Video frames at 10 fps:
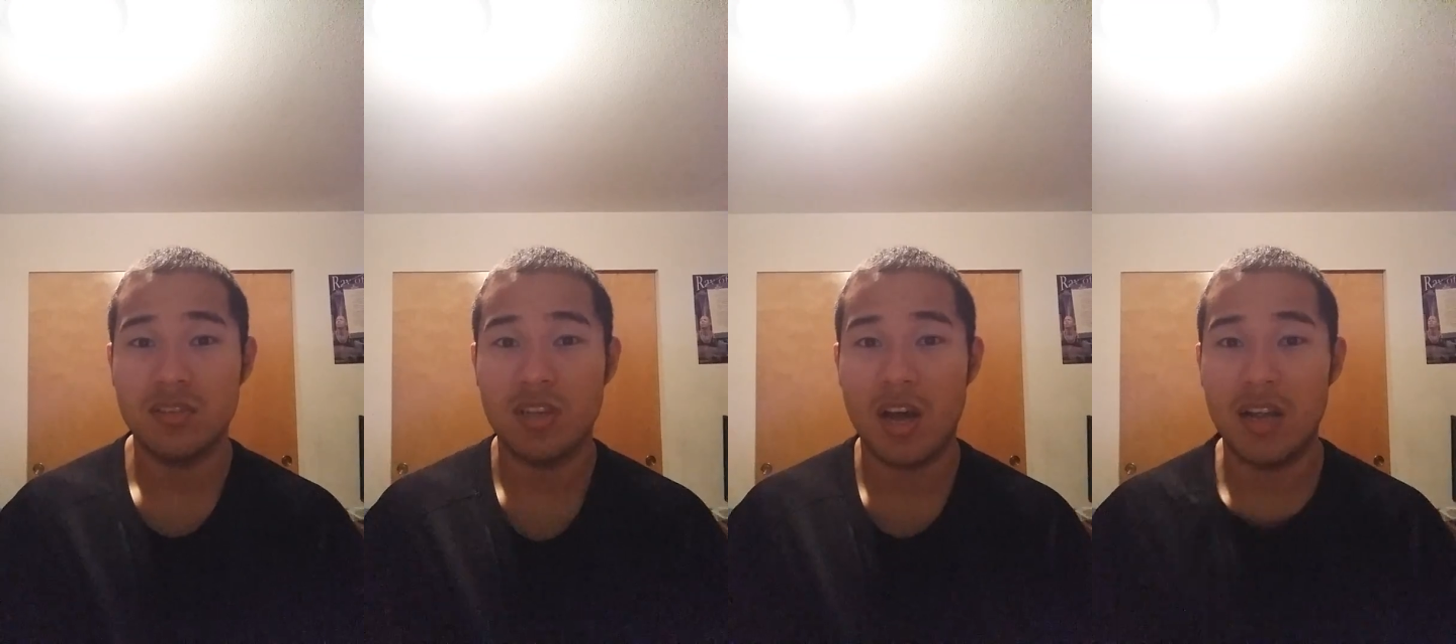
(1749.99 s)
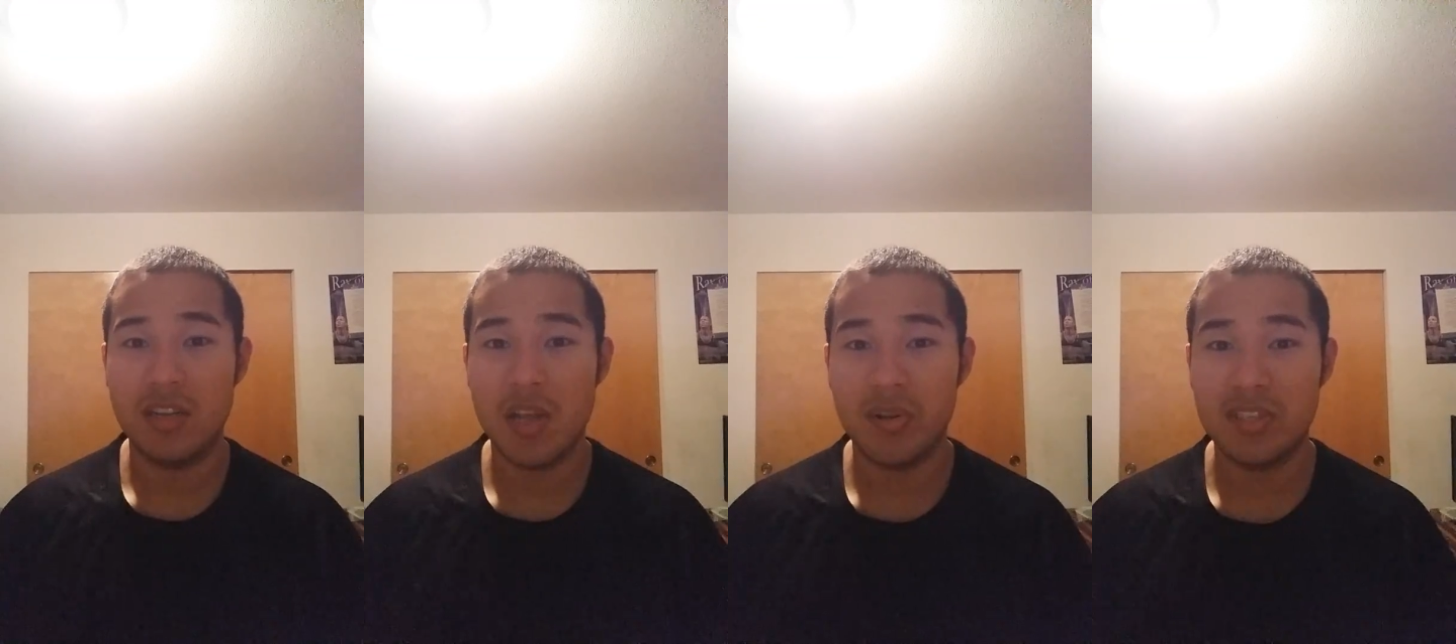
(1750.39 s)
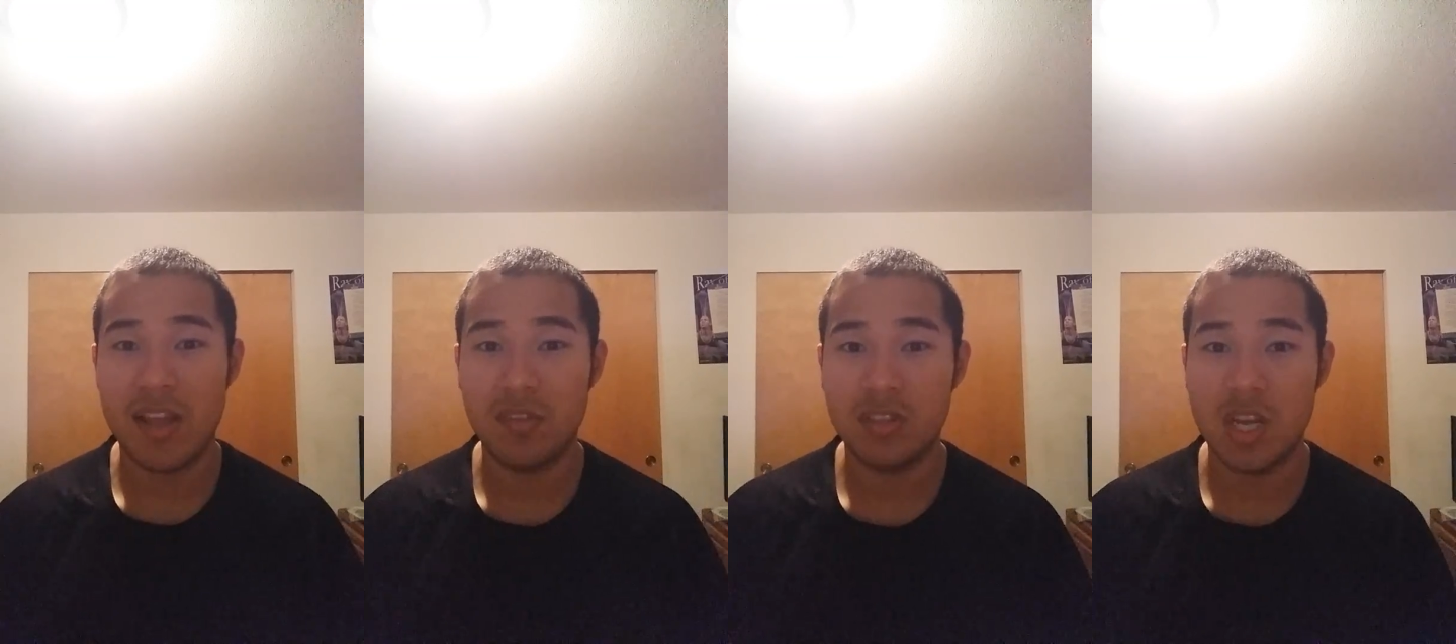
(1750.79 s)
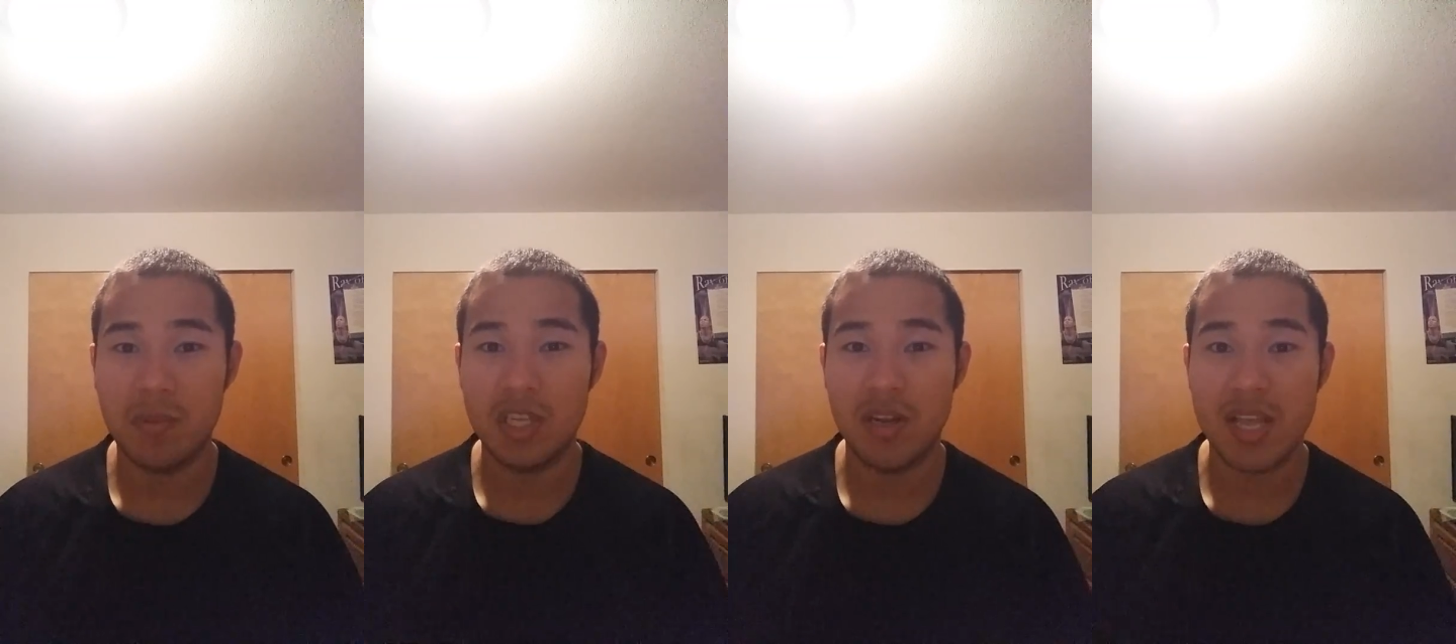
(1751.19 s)
So on USA for
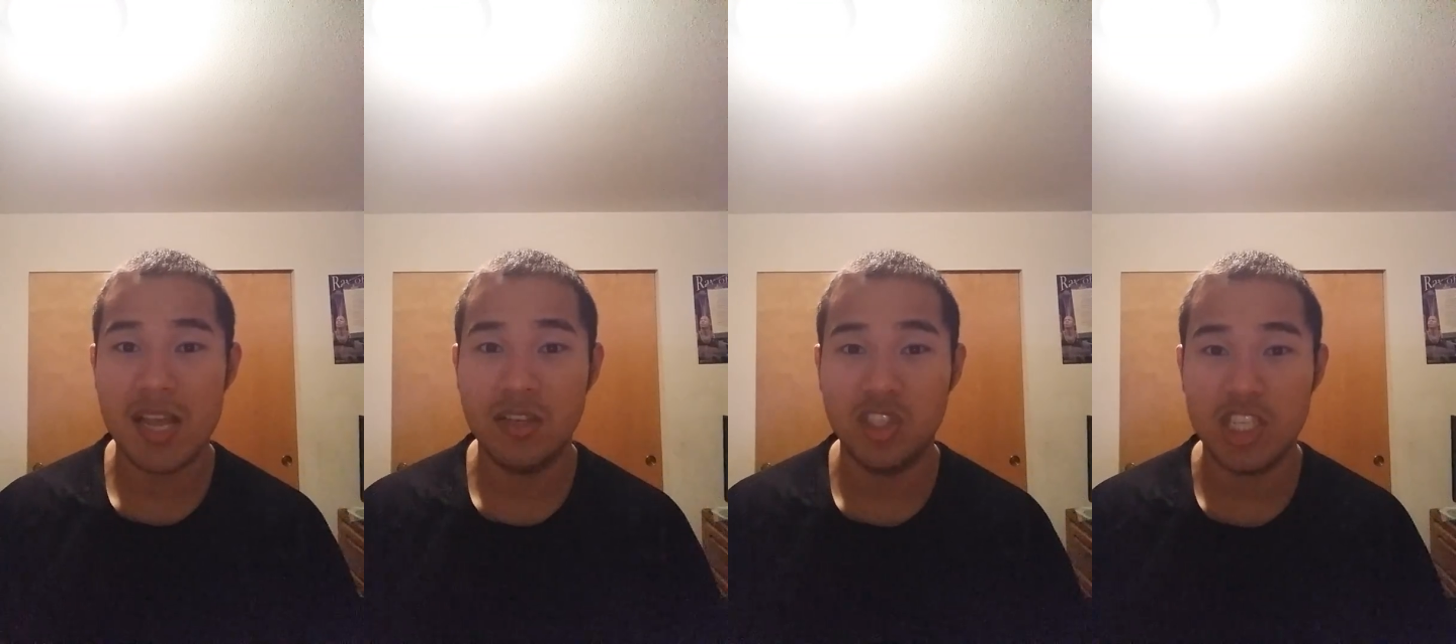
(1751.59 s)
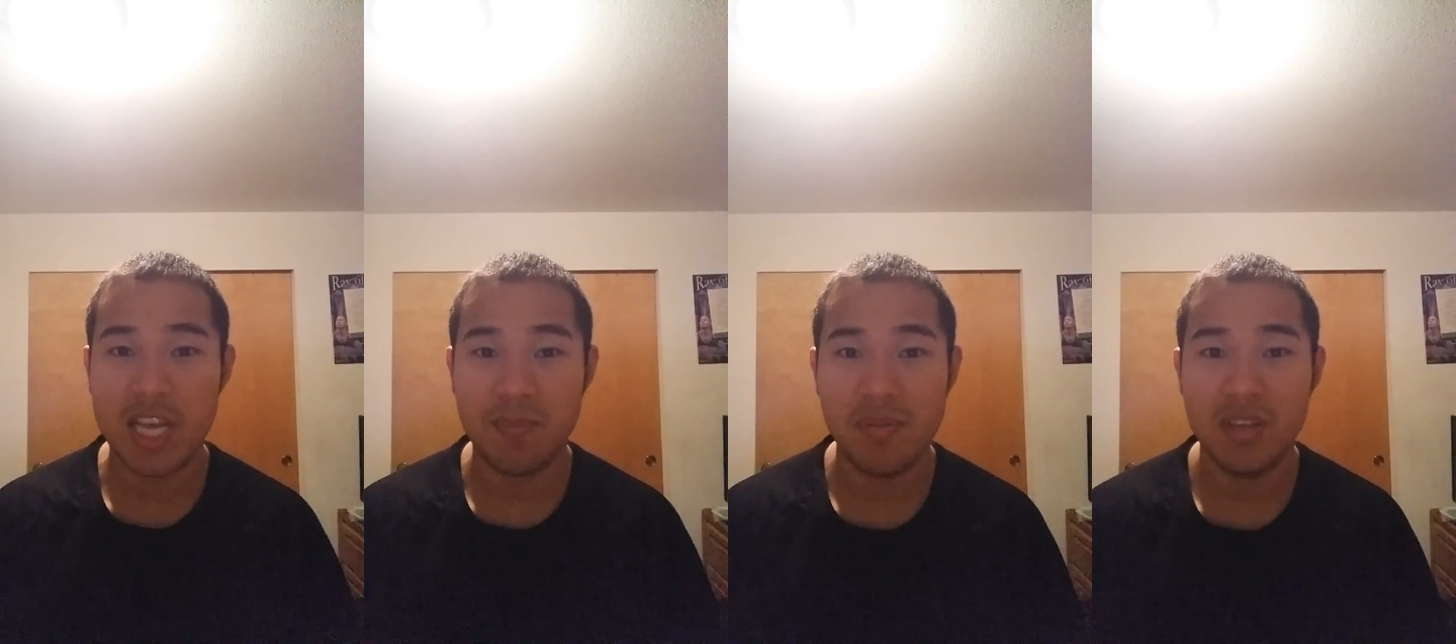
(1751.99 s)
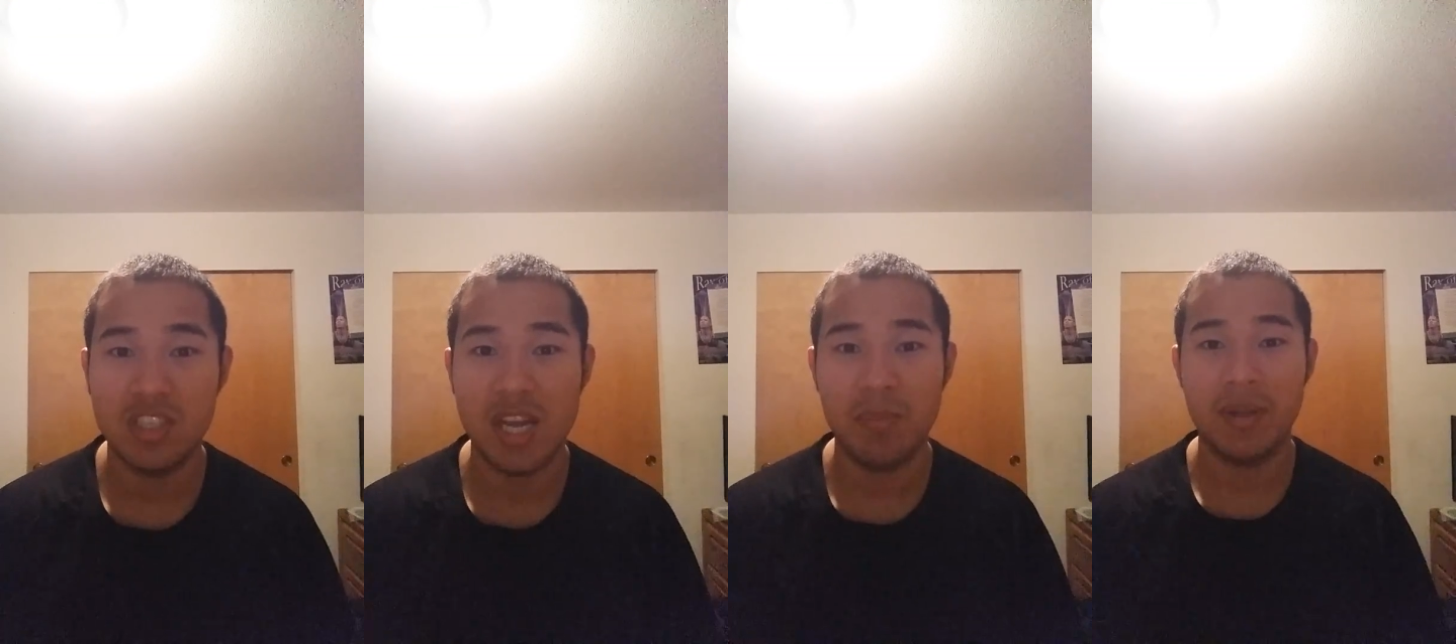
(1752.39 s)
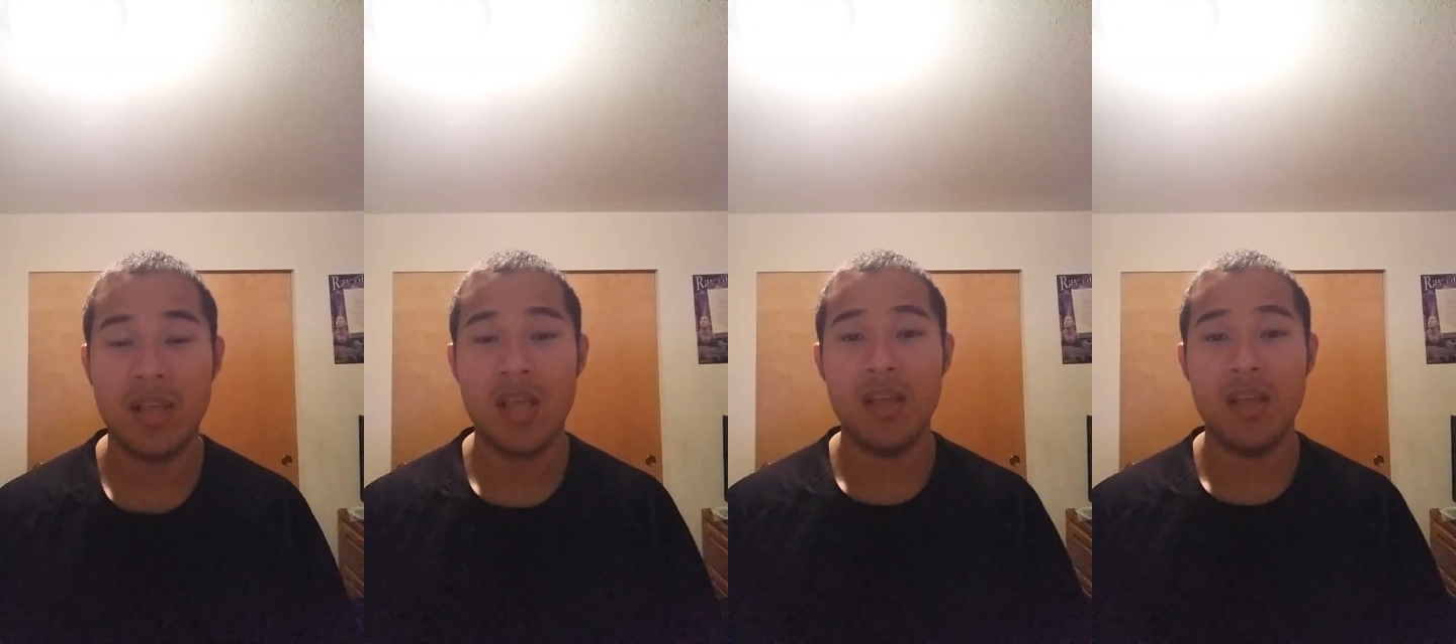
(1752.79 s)
WWE Championship.